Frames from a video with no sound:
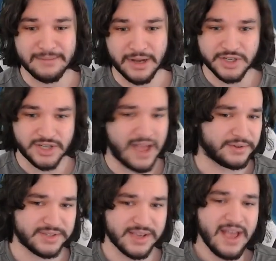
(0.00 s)
much
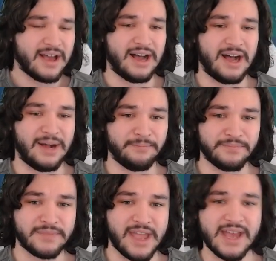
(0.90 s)
else.
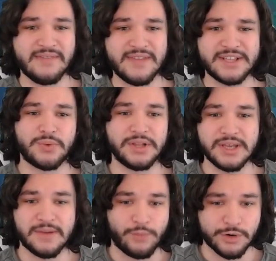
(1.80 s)
Um, and, and, that's
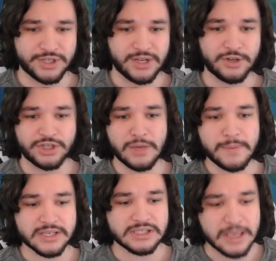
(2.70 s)
really unfortunate. There
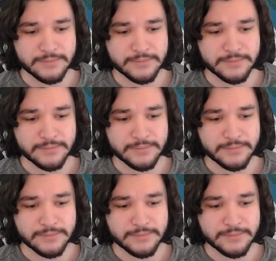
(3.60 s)
should be some